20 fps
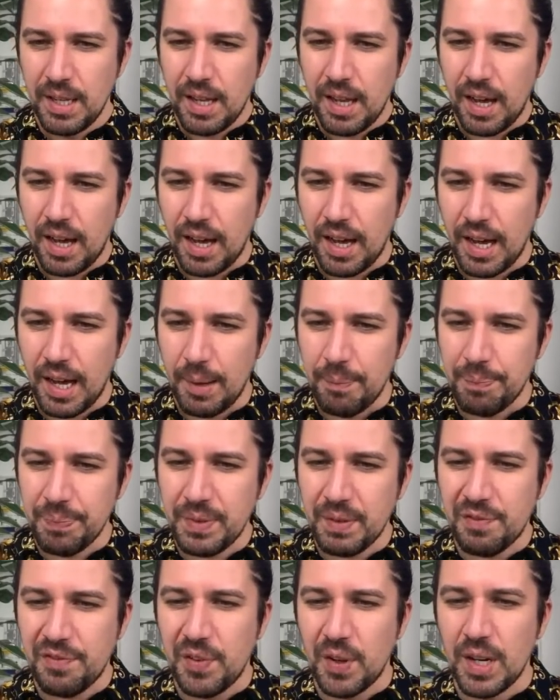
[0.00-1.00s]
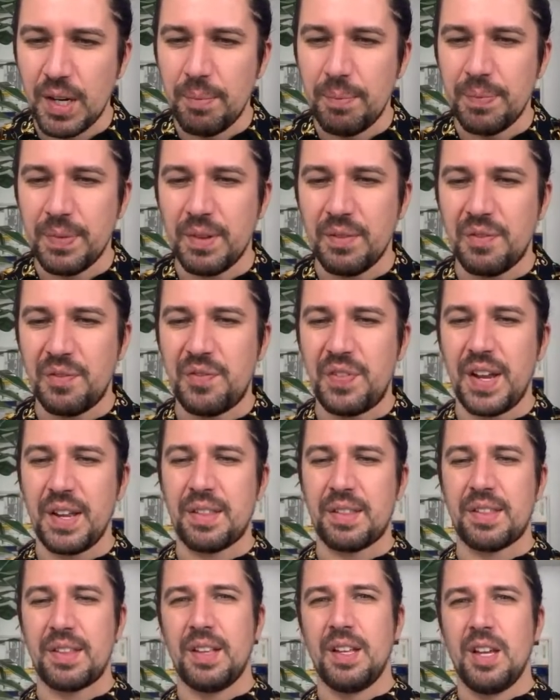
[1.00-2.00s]
Fulham
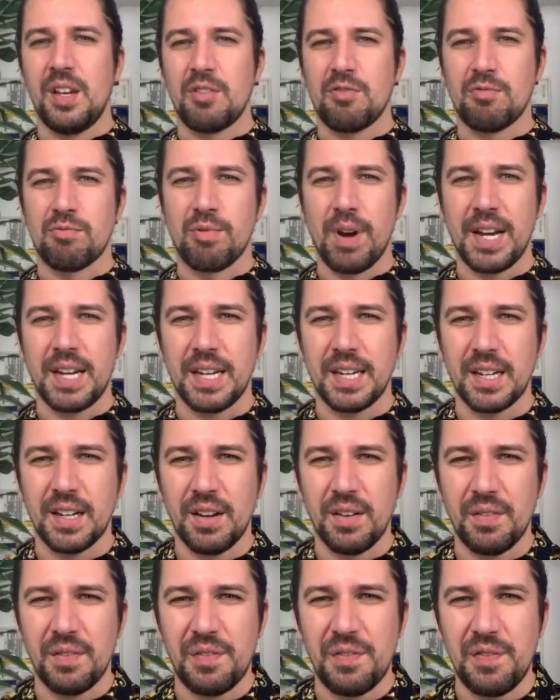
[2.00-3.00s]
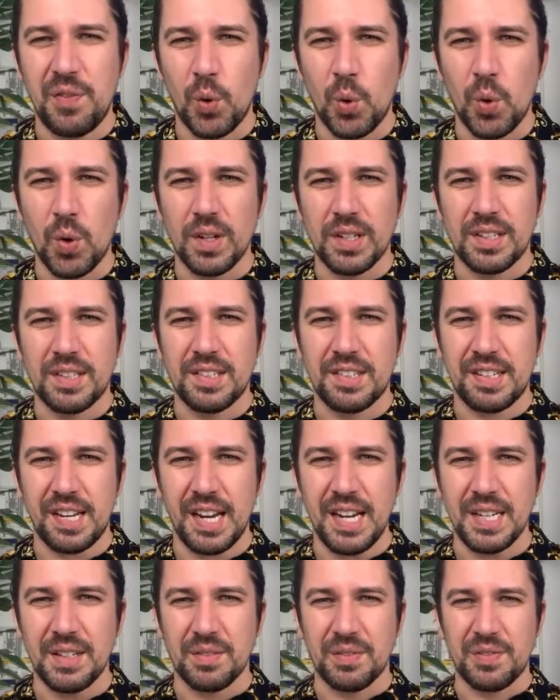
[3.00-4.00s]
5th, Reading
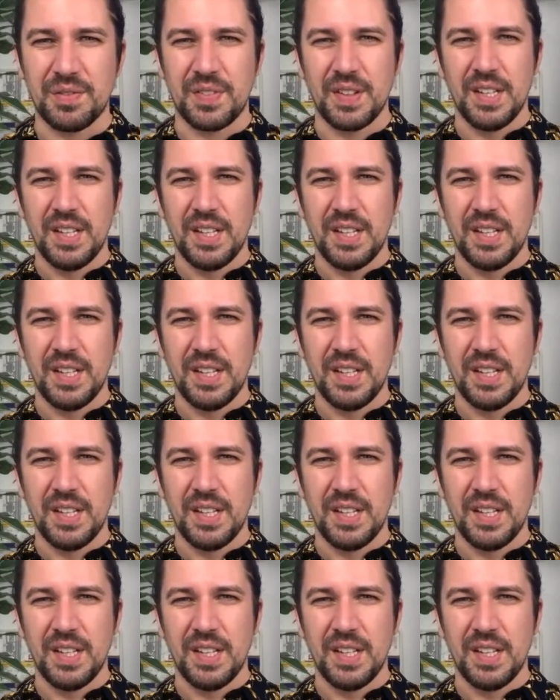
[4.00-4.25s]
14th.